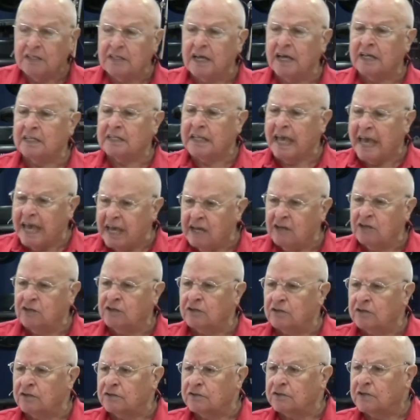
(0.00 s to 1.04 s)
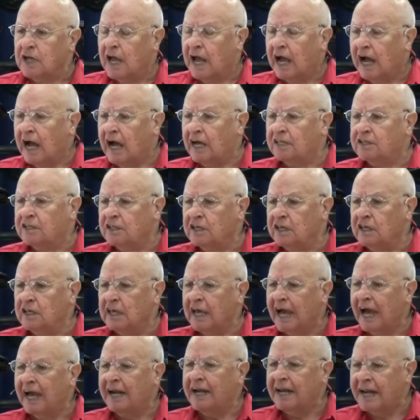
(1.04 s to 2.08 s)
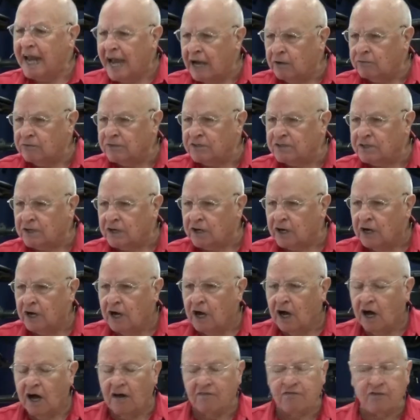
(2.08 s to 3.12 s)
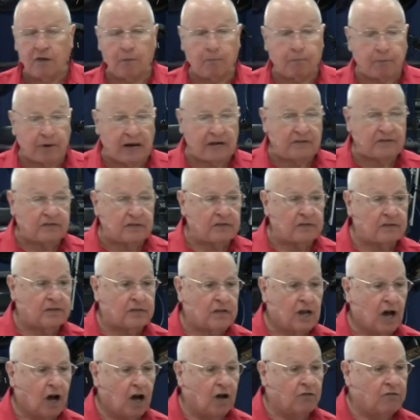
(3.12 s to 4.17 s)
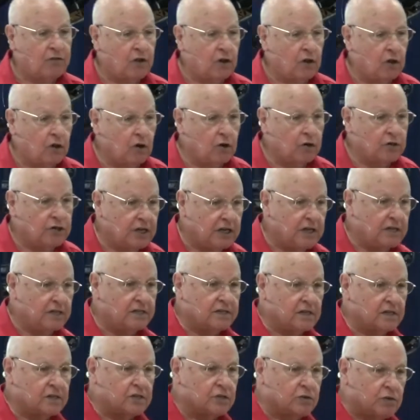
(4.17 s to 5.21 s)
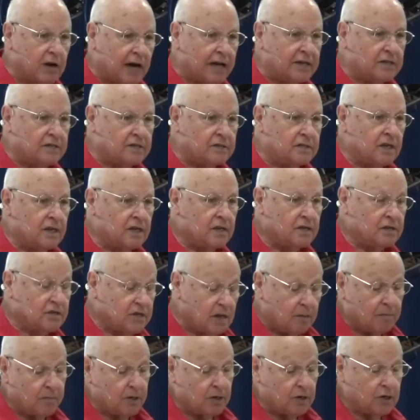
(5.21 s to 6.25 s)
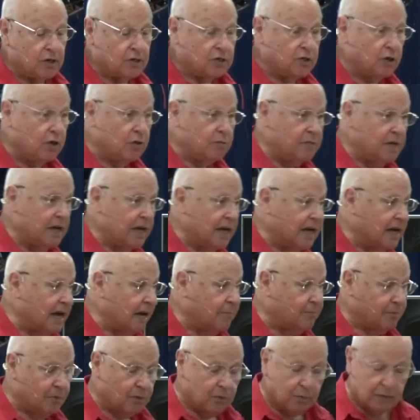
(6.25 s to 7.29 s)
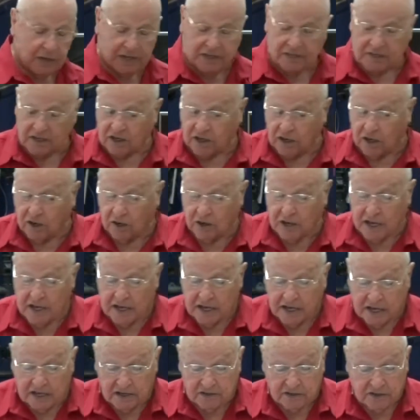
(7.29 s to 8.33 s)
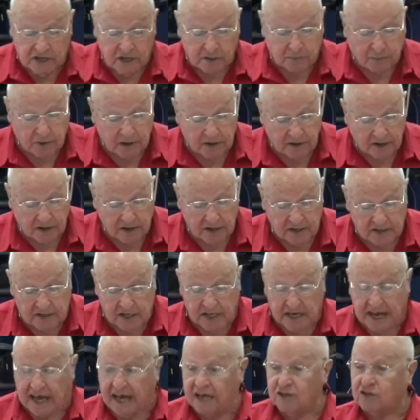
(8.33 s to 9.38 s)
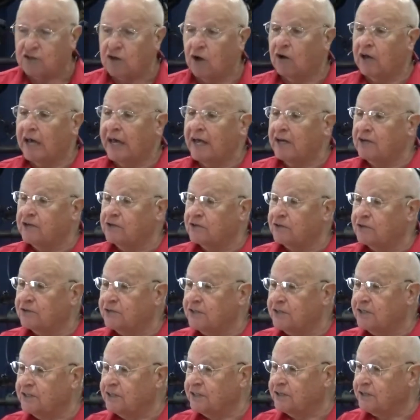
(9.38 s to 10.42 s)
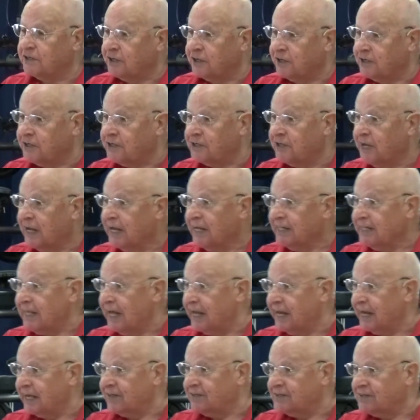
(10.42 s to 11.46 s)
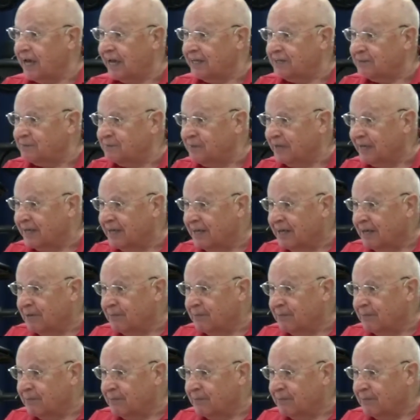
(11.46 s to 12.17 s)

that angels are the announcer of the presence of the Lord Jesus Christ. Somebody told me a couple of weeks ago he said, Brother, he said, I saw angels in the church. That excites me